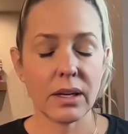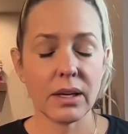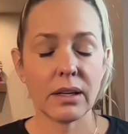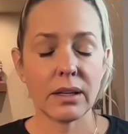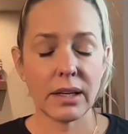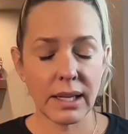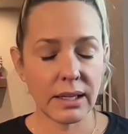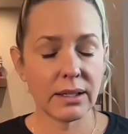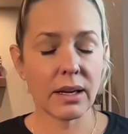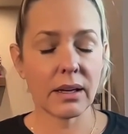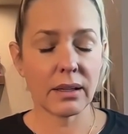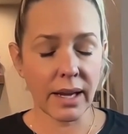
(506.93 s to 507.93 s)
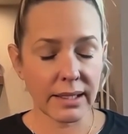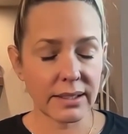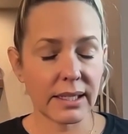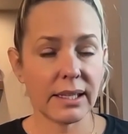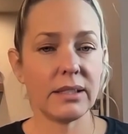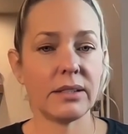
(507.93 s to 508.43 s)
a nice
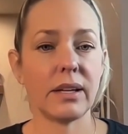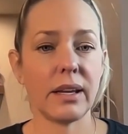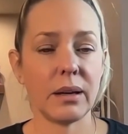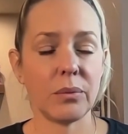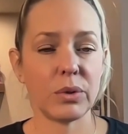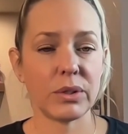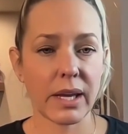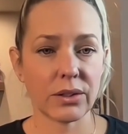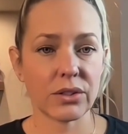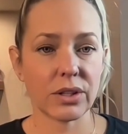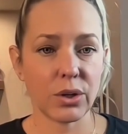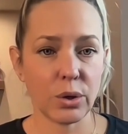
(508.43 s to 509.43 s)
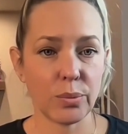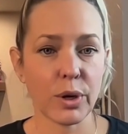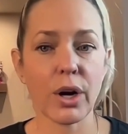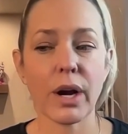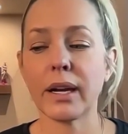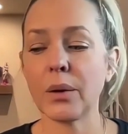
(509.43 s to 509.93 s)
ease to him was Anderson Cooper.
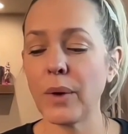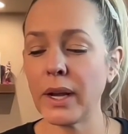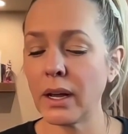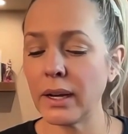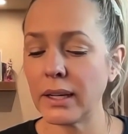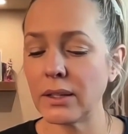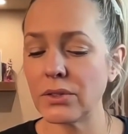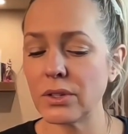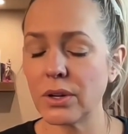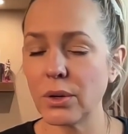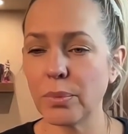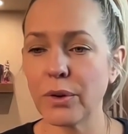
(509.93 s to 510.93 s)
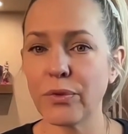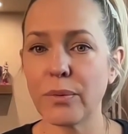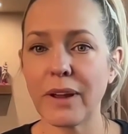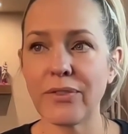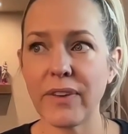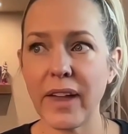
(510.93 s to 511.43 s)
And I went on Anderson Cooper for
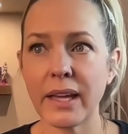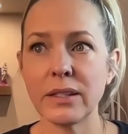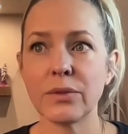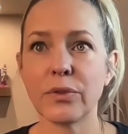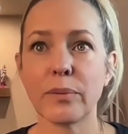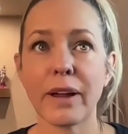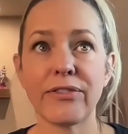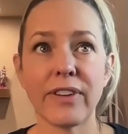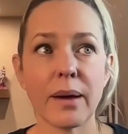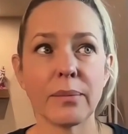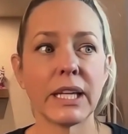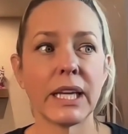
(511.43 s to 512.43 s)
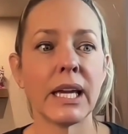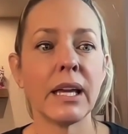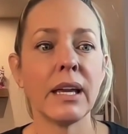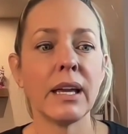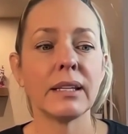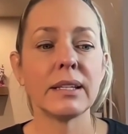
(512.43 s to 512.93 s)
my fans, for my family
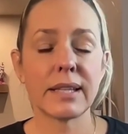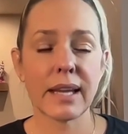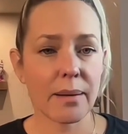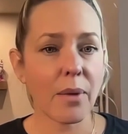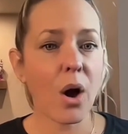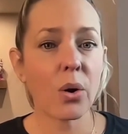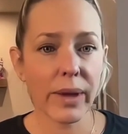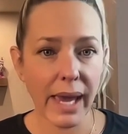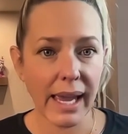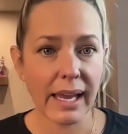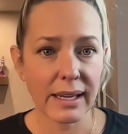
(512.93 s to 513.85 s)
to say, I'm okay.